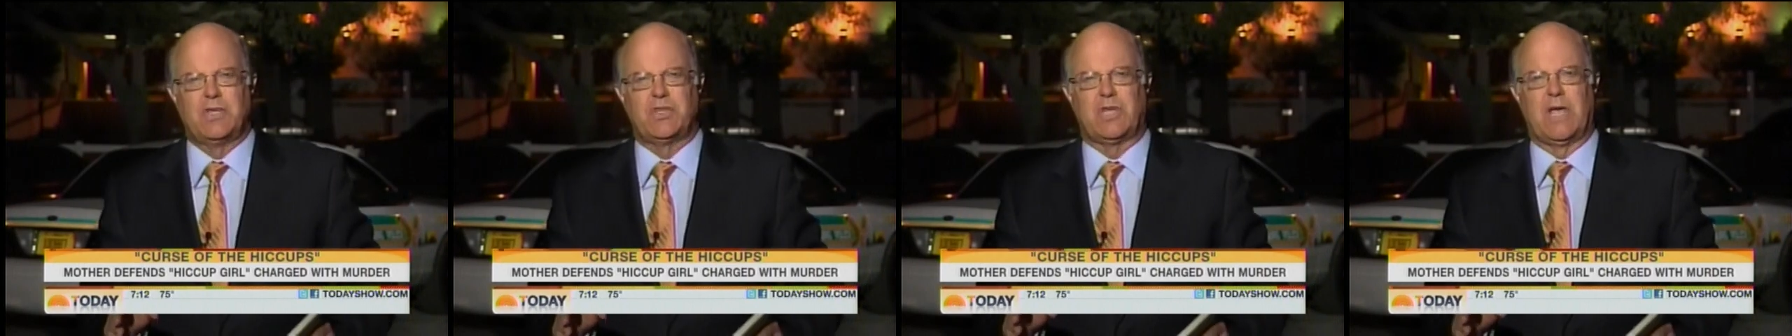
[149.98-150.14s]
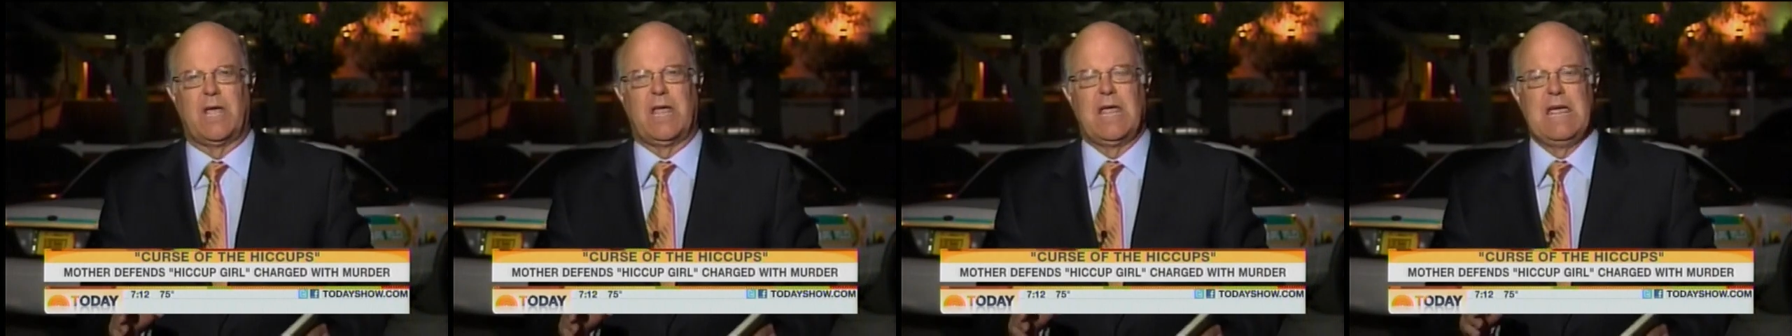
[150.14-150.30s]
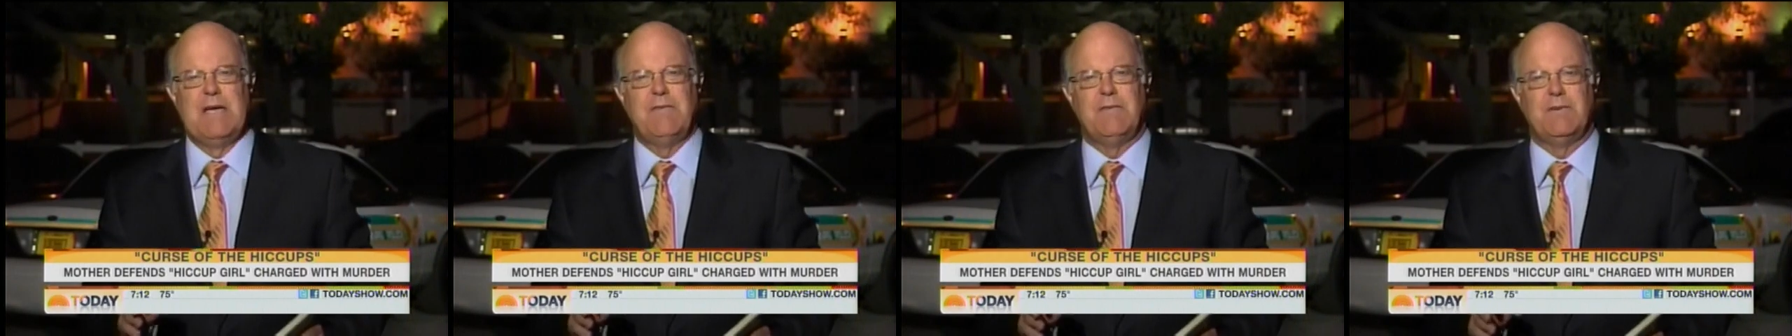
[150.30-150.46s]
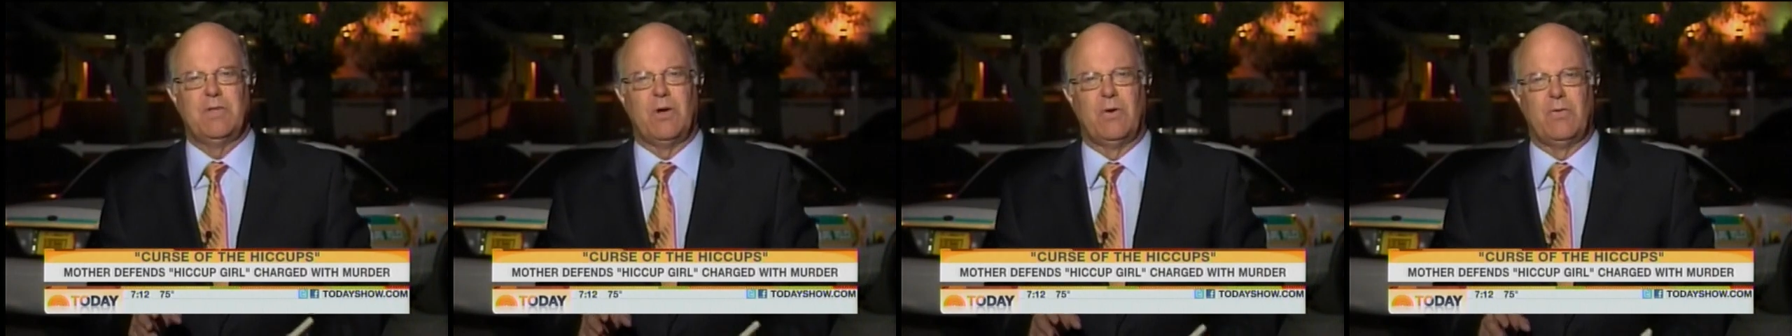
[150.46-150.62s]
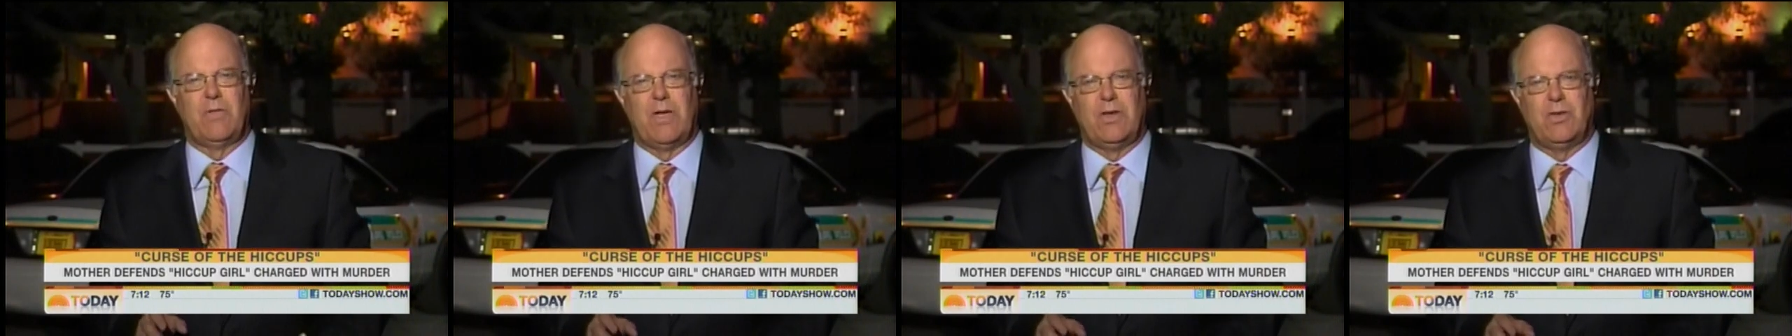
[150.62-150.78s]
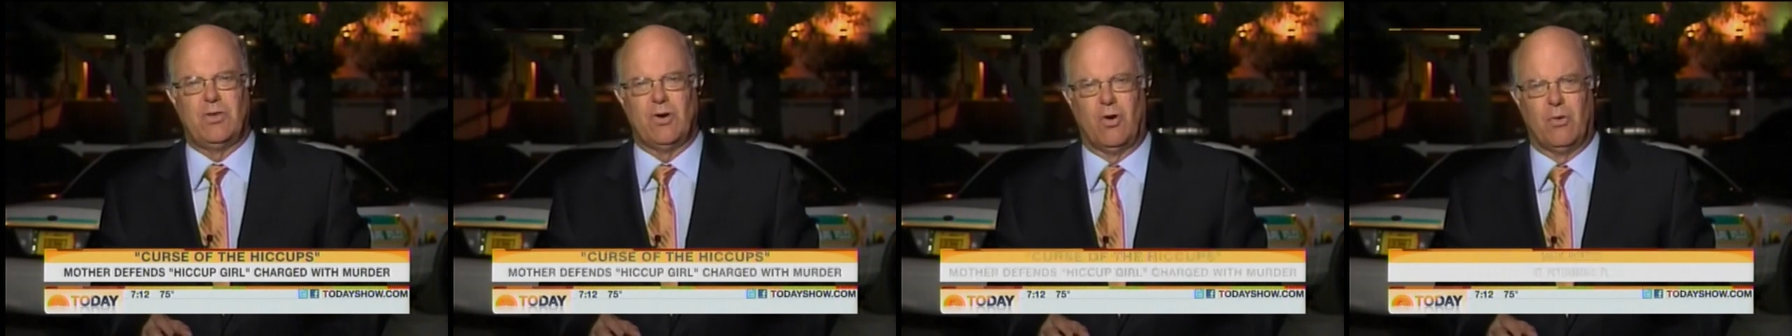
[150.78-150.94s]
say even though
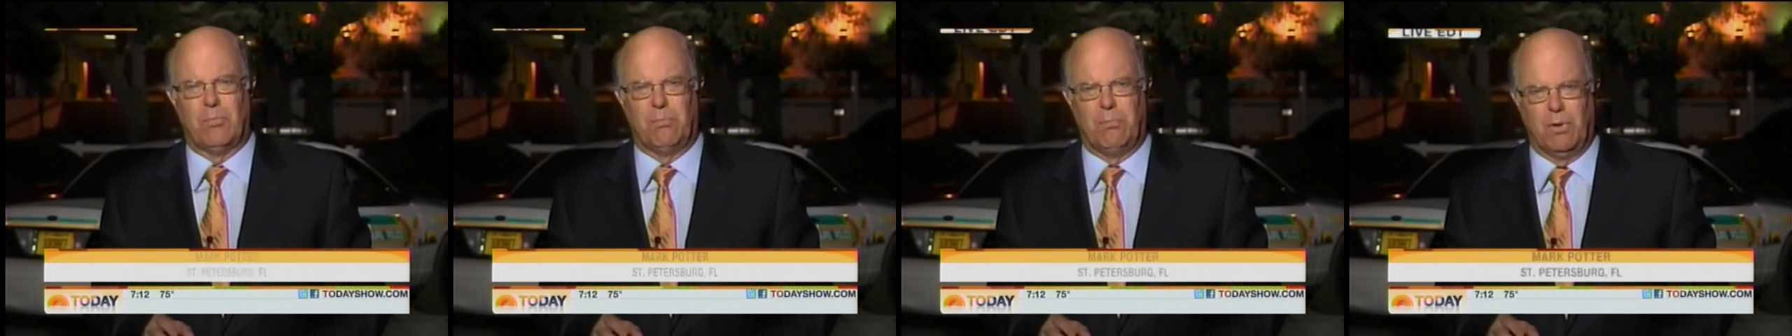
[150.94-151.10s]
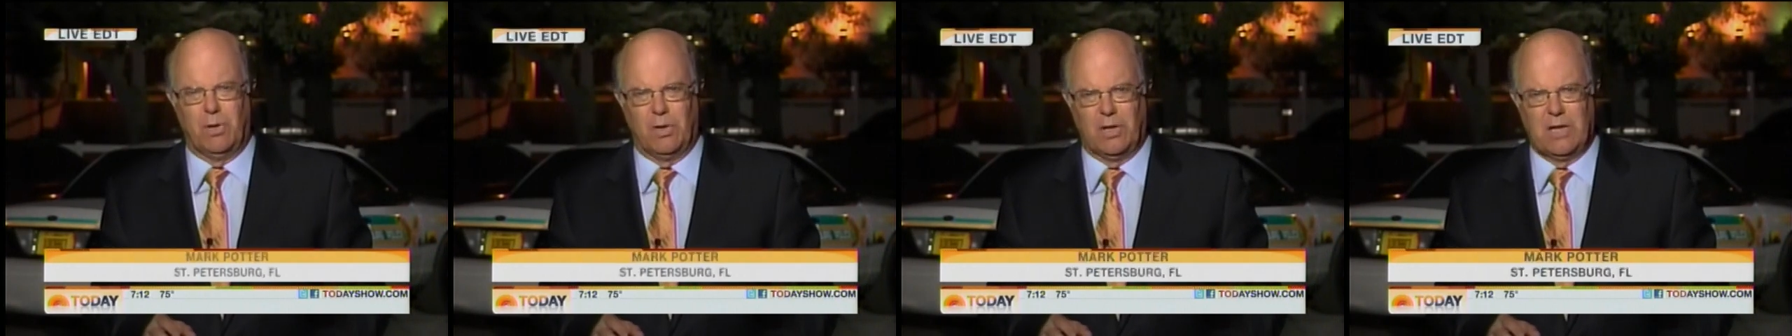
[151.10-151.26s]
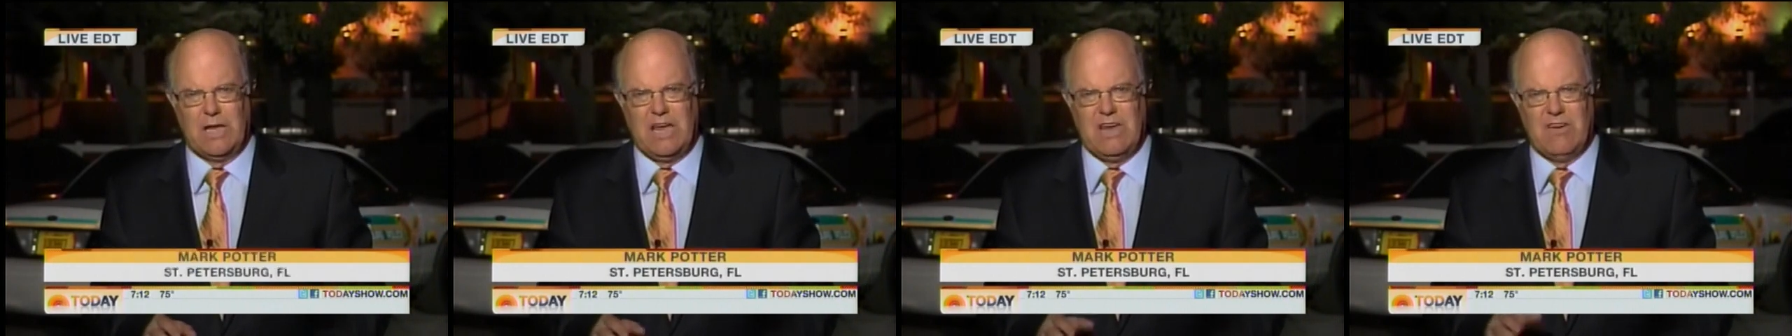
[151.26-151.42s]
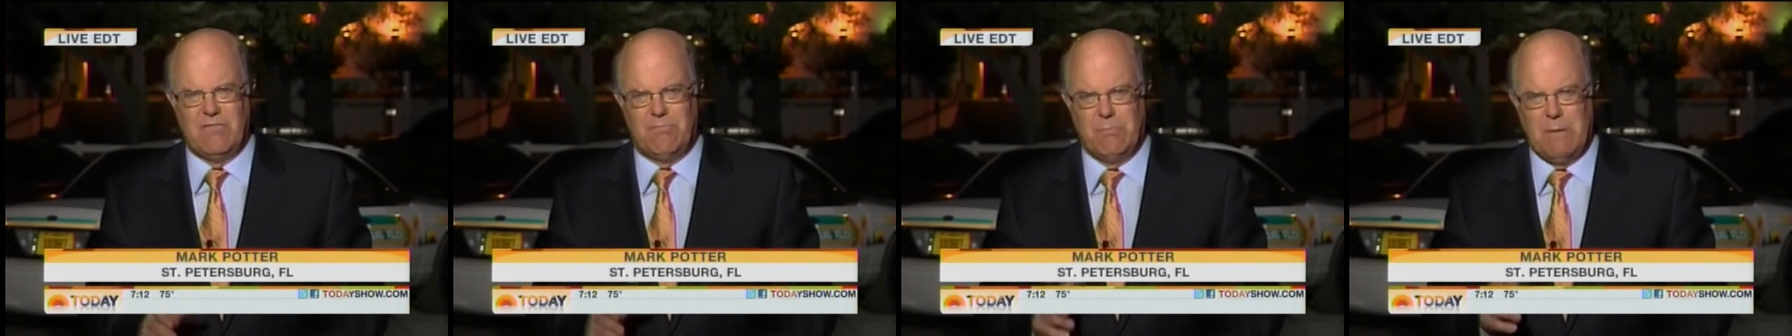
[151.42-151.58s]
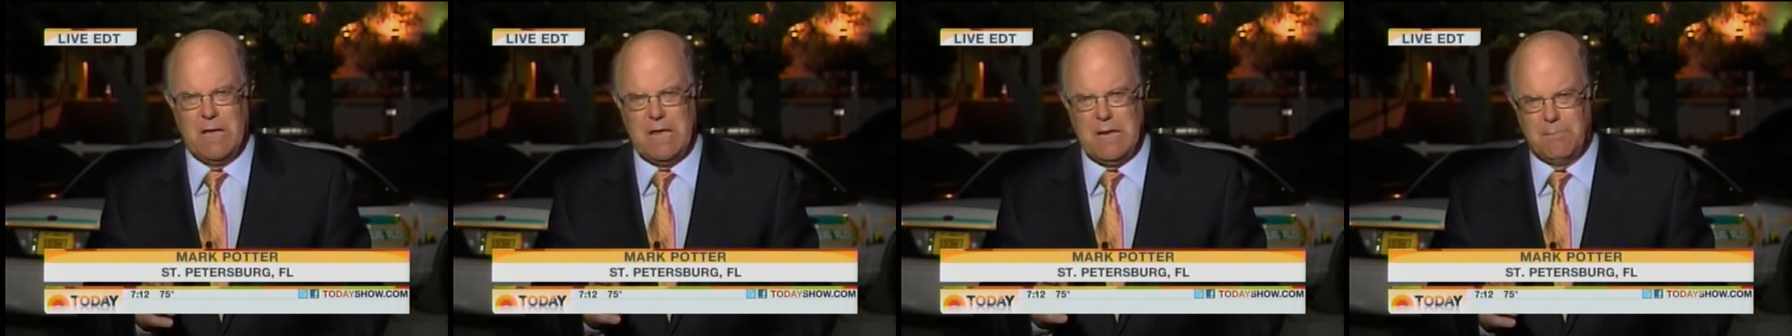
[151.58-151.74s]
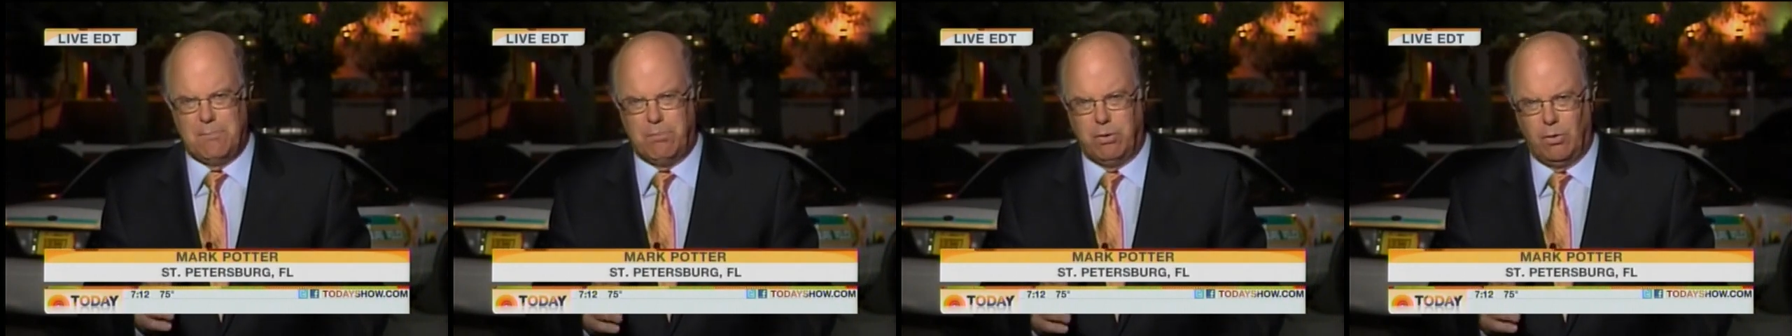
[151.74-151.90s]
they don't believe
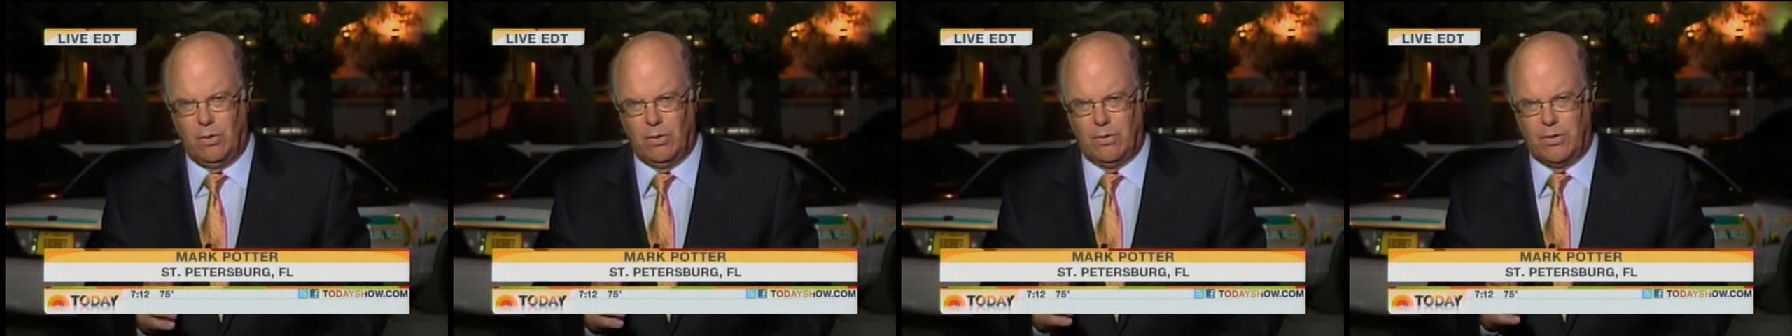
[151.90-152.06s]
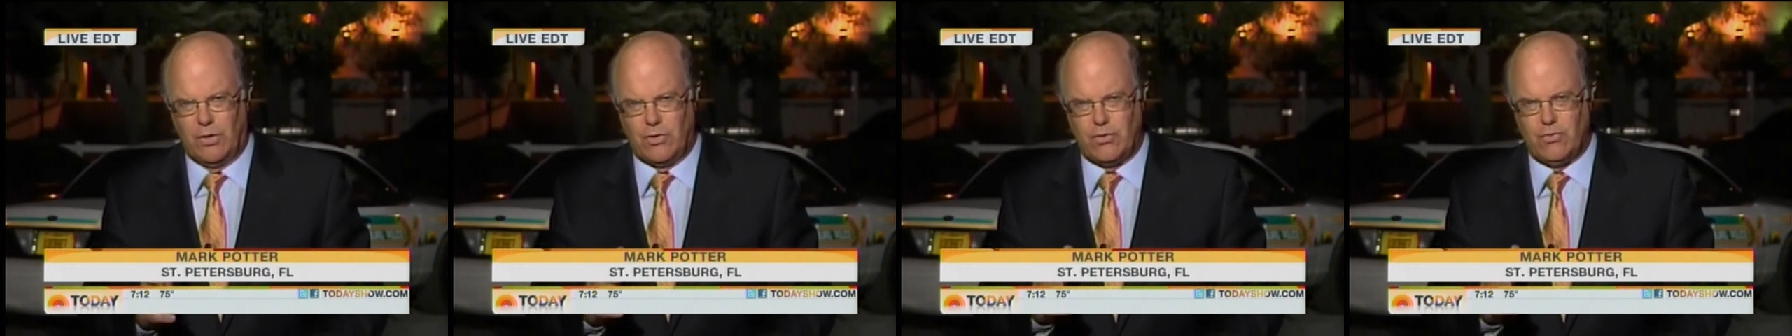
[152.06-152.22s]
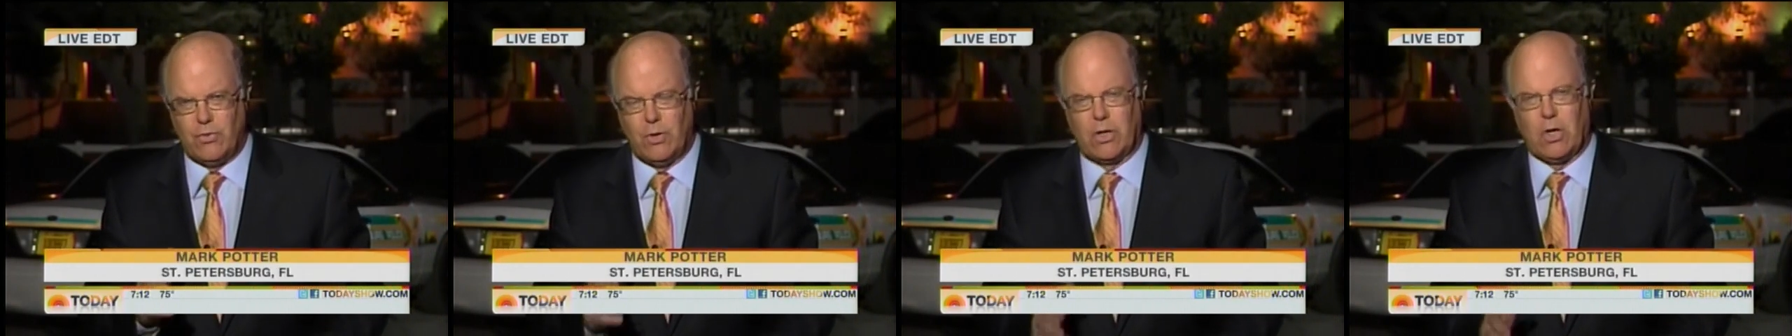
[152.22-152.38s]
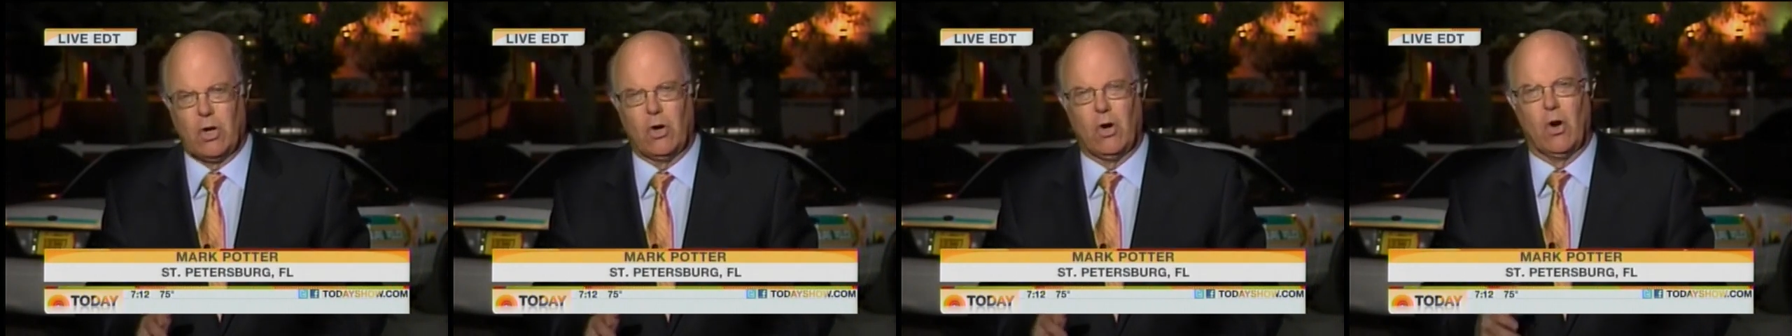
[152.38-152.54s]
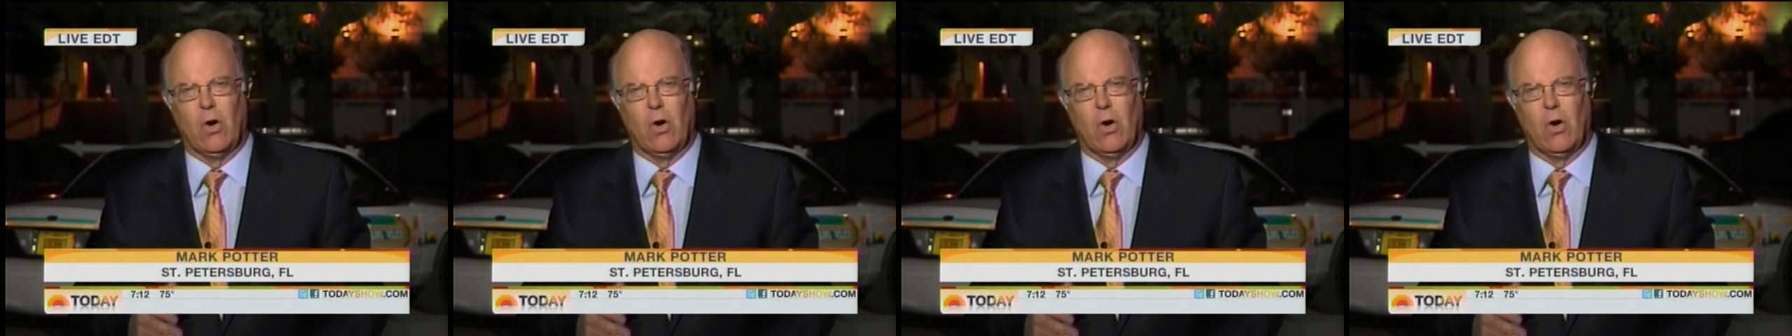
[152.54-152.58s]
Meade pulled the trigger,